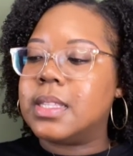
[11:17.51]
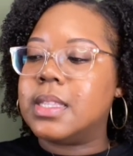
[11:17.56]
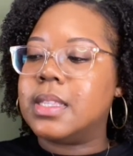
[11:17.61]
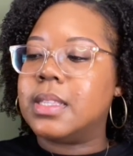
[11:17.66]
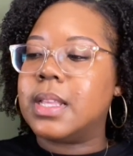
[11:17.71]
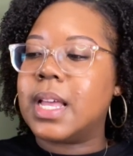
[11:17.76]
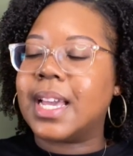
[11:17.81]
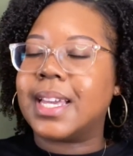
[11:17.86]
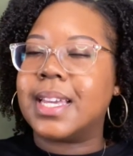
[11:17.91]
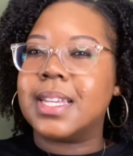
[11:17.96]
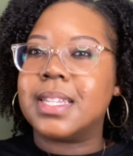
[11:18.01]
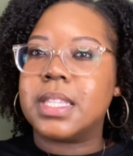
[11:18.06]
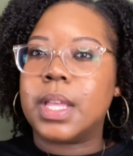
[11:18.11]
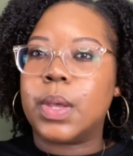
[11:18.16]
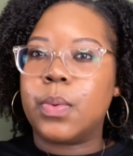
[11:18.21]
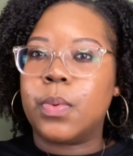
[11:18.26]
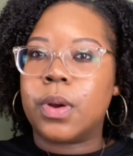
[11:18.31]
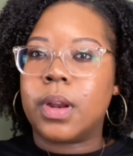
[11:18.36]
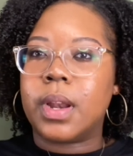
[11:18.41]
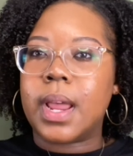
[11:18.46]

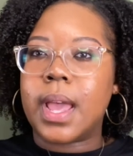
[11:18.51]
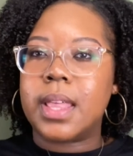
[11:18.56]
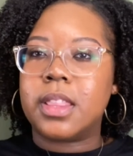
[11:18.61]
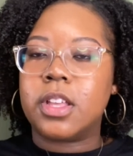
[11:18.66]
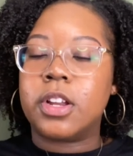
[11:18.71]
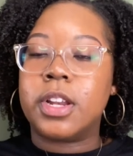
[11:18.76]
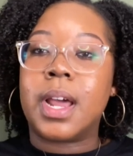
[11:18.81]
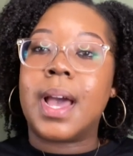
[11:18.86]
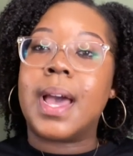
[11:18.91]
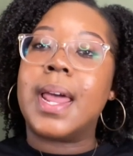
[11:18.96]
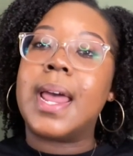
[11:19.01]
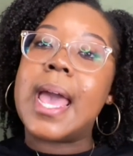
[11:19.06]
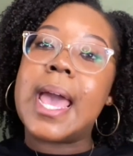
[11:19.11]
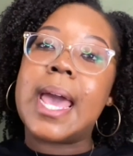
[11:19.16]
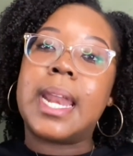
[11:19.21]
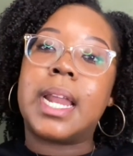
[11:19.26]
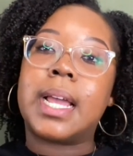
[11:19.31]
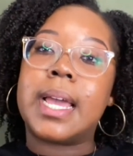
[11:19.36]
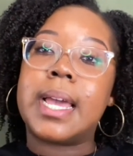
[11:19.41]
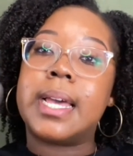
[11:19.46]
not
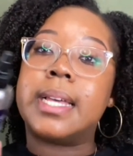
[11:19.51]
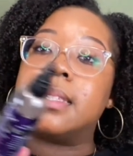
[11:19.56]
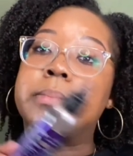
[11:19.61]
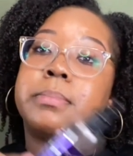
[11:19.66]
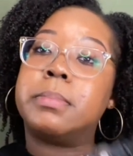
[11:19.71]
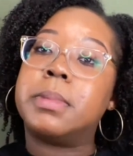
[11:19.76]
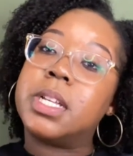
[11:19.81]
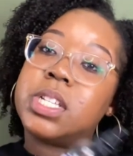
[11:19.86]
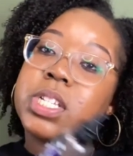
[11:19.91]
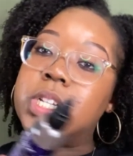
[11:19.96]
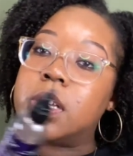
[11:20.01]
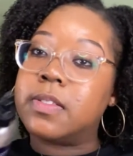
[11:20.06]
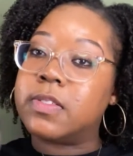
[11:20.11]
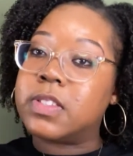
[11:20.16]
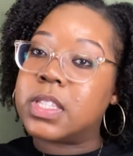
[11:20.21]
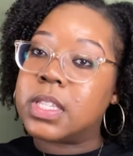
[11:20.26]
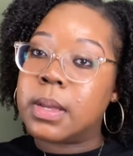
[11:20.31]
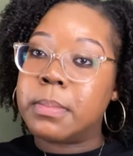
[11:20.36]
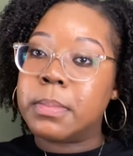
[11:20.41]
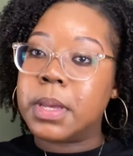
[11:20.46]
adding as much of
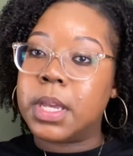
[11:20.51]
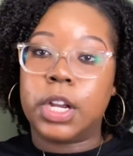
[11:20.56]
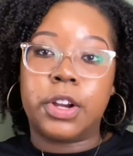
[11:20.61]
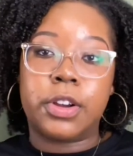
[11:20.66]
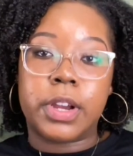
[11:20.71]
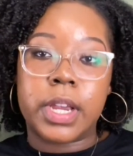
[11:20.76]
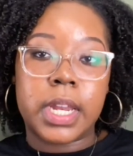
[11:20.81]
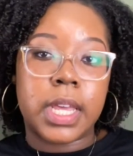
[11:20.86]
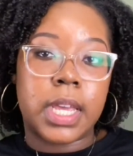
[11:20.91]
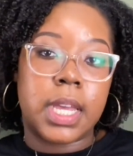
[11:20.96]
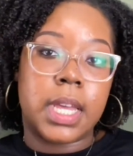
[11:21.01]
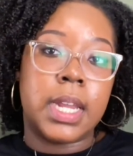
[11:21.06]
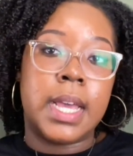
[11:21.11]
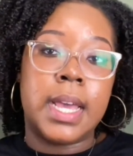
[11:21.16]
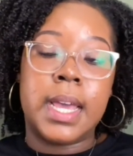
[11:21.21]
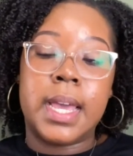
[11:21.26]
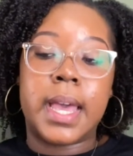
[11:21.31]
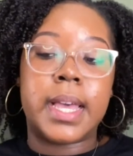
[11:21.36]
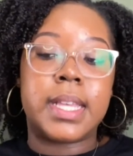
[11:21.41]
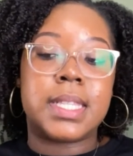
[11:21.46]
some ingredient
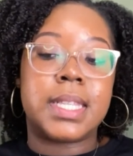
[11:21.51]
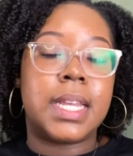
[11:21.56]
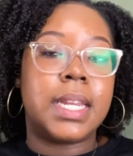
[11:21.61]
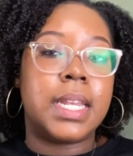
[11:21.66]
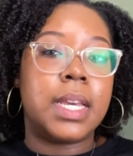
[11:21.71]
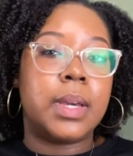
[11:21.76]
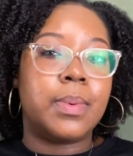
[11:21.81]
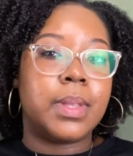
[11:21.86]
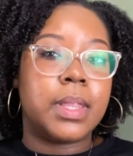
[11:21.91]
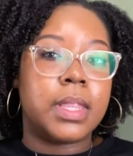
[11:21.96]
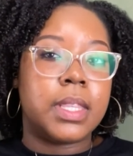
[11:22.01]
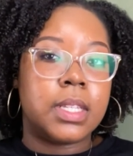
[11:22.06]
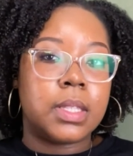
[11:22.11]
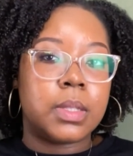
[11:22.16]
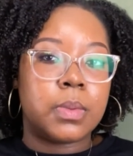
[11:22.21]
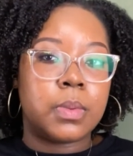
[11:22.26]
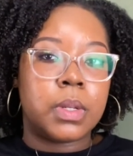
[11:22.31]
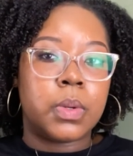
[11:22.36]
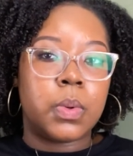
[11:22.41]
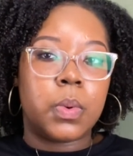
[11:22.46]
as they did with this
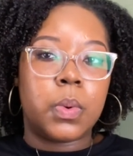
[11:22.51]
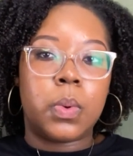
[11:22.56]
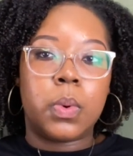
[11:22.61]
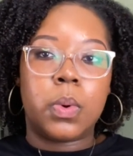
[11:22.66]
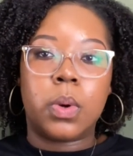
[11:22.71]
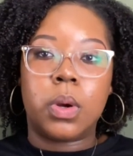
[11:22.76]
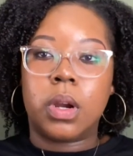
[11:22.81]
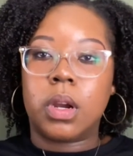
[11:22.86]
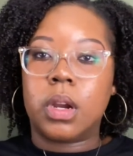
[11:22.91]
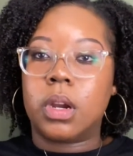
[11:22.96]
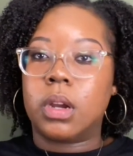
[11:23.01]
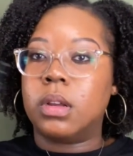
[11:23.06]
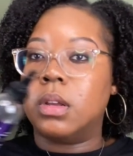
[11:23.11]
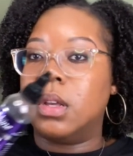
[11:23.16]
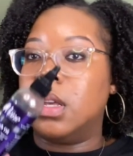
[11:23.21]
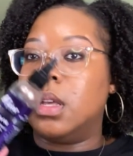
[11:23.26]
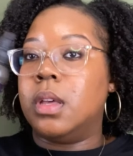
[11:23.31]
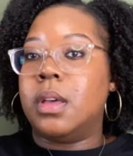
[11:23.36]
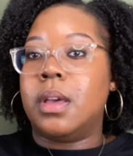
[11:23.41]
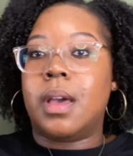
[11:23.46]
one, or
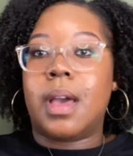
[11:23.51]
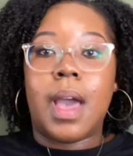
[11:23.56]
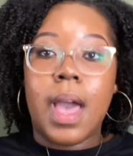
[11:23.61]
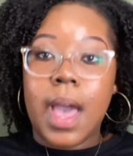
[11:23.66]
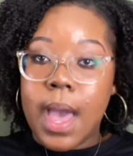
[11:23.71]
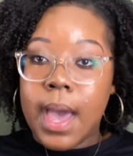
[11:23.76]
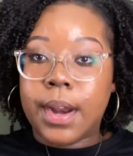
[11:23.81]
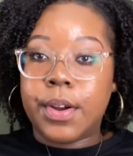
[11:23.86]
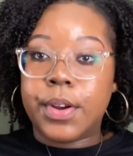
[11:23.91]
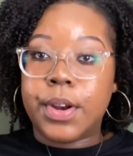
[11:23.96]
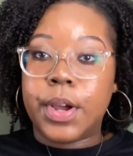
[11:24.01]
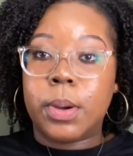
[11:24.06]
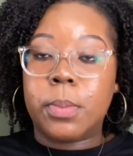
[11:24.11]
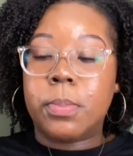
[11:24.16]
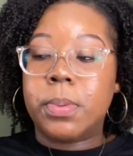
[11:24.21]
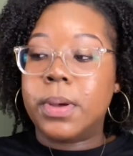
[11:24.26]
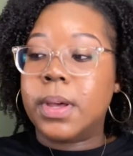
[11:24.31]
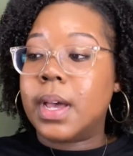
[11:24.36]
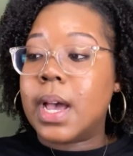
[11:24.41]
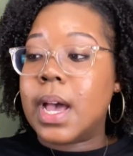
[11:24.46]
I don't know.
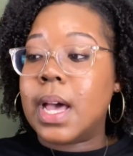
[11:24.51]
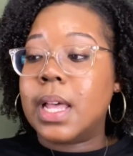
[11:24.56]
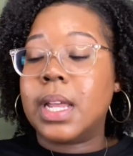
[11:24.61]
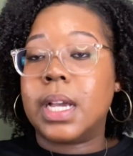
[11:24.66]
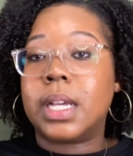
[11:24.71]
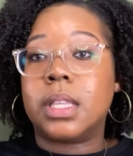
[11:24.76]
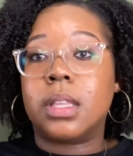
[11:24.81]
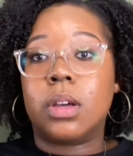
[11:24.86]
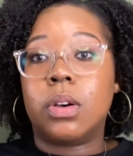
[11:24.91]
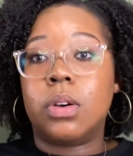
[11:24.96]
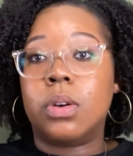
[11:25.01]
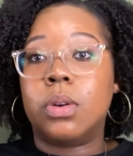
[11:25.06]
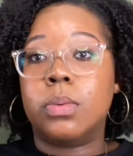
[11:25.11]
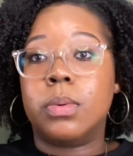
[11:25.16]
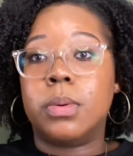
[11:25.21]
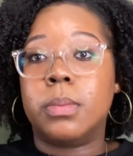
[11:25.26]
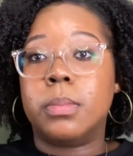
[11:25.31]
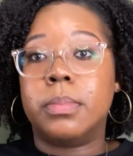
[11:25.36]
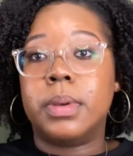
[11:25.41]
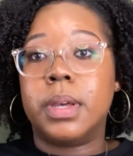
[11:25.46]
But I like the old
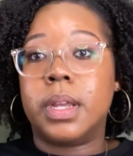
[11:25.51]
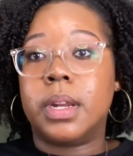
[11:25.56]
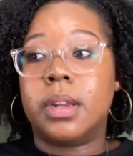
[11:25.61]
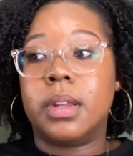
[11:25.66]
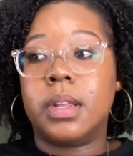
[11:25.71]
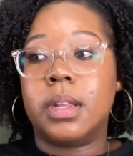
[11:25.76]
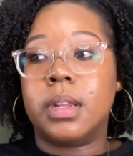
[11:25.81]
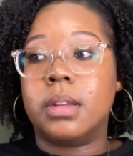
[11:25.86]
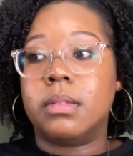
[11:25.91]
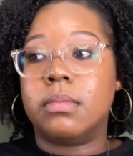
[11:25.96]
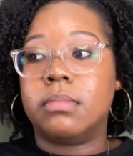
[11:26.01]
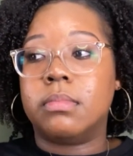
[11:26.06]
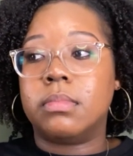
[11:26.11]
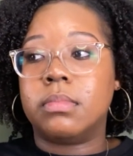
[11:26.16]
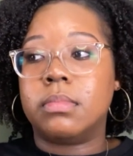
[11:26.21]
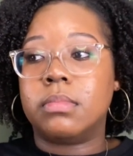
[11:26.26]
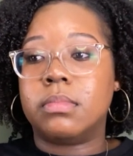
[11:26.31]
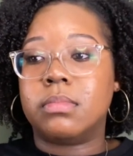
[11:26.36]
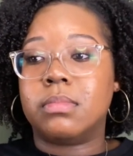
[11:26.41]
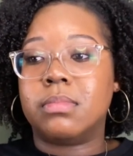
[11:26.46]
one better than,
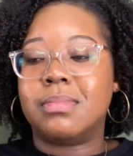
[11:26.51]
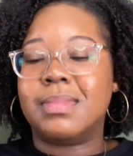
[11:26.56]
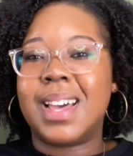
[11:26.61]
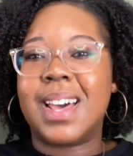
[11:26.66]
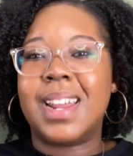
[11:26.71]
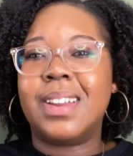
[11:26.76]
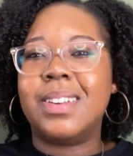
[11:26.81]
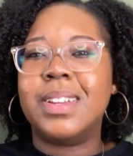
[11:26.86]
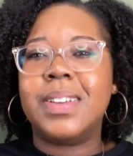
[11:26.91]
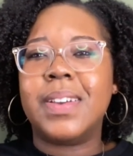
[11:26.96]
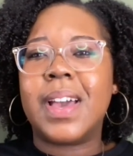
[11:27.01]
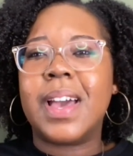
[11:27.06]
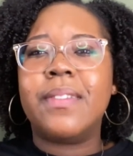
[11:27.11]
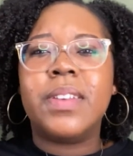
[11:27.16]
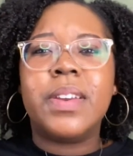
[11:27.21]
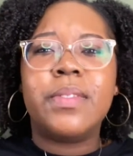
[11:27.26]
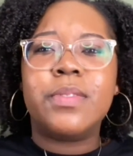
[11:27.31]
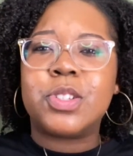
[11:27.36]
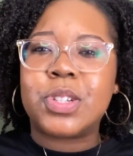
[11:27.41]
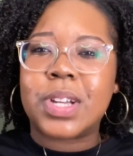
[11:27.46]
I haven't
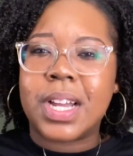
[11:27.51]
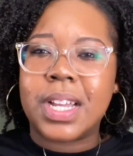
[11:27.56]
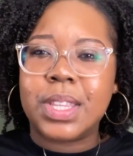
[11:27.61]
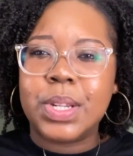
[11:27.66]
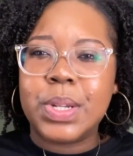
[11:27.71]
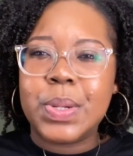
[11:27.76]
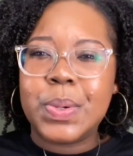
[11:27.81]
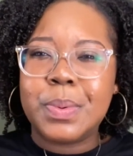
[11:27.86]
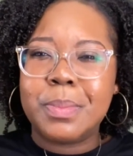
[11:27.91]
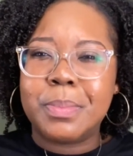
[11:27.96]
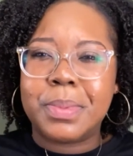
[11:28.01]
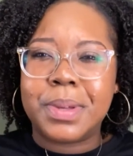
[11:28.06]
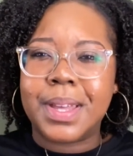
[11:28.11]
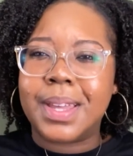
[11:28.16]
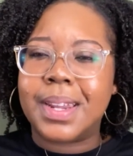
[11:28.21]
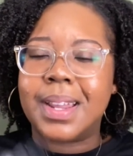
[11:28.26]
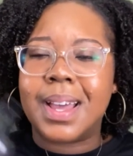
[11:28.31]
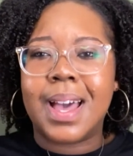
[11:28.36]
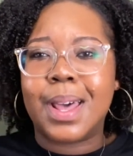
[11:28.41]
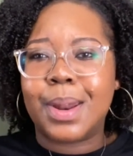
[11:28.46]
even tried the new one,
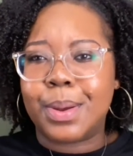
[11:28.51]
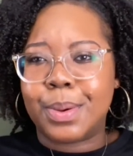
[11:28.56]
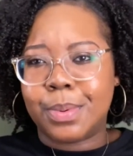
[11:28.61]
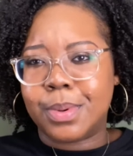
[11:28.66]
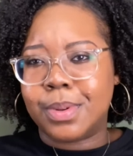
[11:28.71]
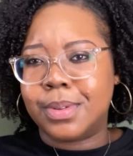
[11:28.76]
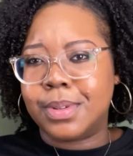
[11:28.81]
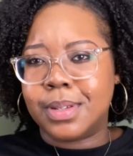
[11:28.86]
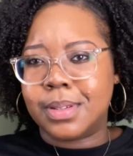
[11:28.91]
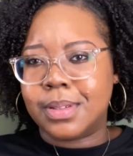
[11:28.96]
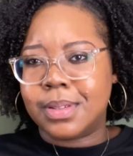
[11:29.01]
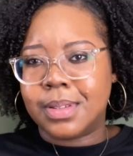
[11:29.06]
but I don't want it.